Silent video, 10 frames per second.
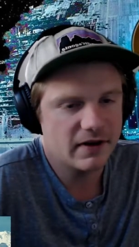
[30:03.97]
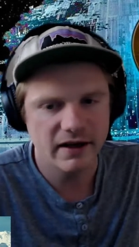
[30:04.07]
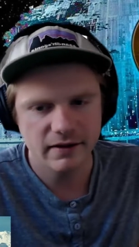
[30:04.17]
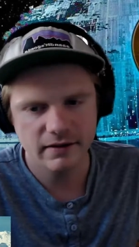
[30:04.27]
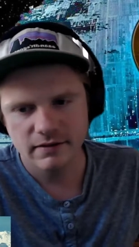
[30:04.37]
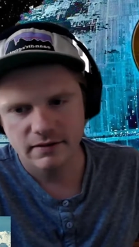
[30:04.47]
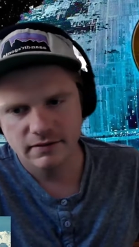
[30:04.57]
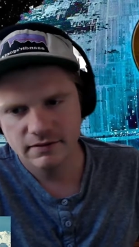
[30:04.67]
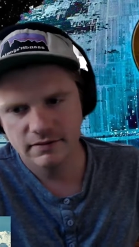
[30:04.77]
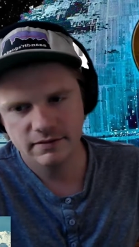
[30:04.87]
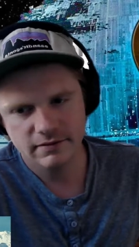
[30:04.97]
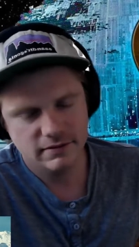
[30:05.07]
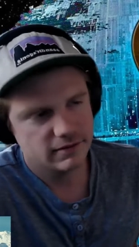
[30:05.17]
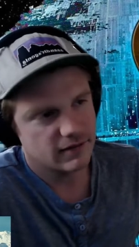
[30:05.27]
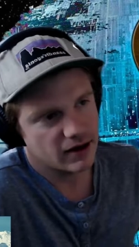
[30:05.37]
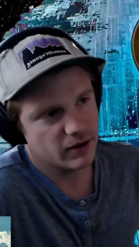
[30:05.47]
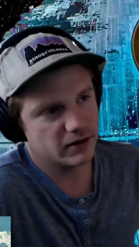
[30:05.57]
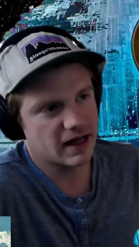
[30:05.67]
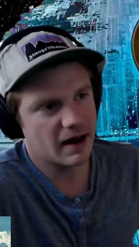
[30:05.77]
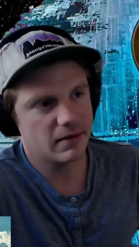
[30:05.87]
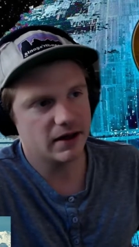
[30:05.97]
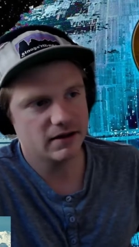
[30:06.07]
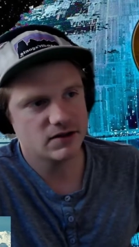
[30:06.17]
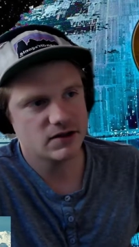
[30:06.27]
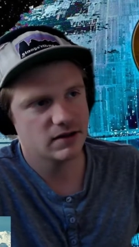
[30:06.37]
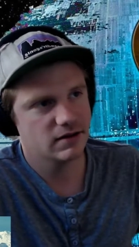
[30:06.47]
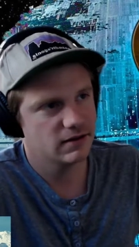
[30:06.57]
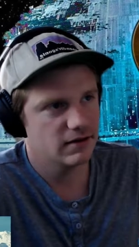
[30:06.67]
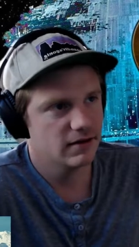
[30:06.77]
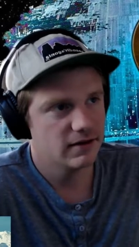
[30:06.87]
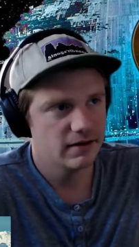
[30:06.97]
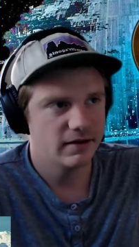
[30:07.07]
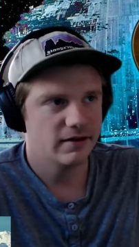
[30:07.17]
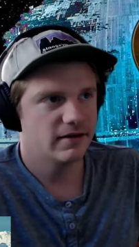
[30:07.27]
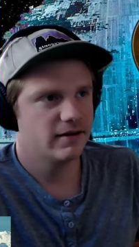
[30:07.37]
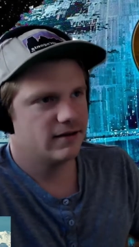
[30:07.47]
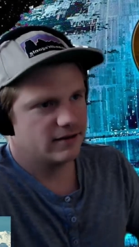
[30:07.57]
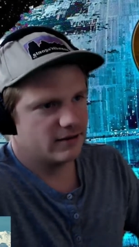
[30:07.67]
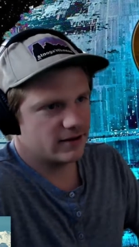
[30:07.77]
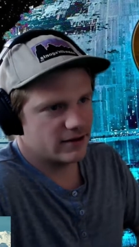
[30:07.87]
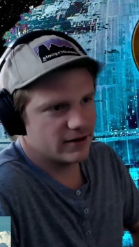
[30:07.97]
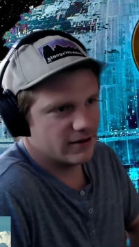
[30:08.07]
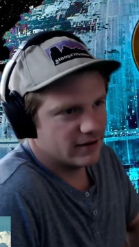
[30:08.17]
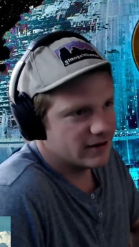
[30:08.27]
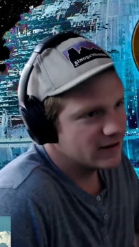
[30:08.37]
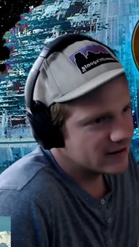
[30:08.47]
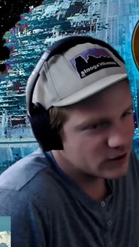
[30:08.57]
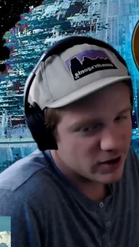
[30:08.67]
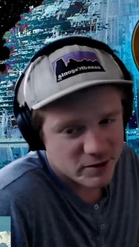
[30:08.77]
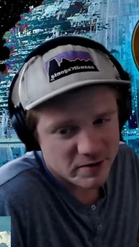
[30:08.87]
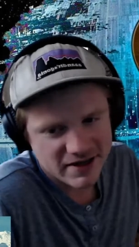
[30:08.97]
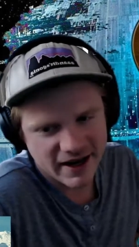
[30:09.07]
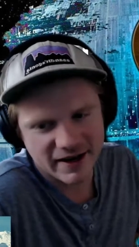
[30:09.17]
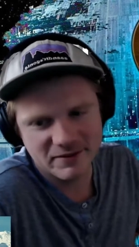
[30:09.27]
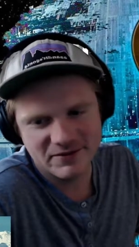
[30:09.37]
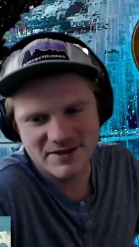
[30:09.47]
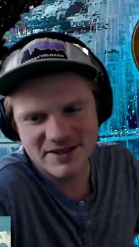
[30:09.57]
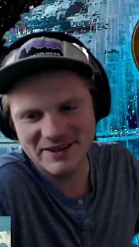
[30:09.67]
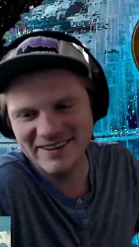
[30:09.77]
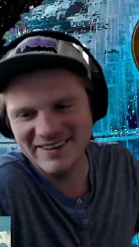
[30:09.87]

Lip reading: it. I don't know what that means. It's Christmas time, so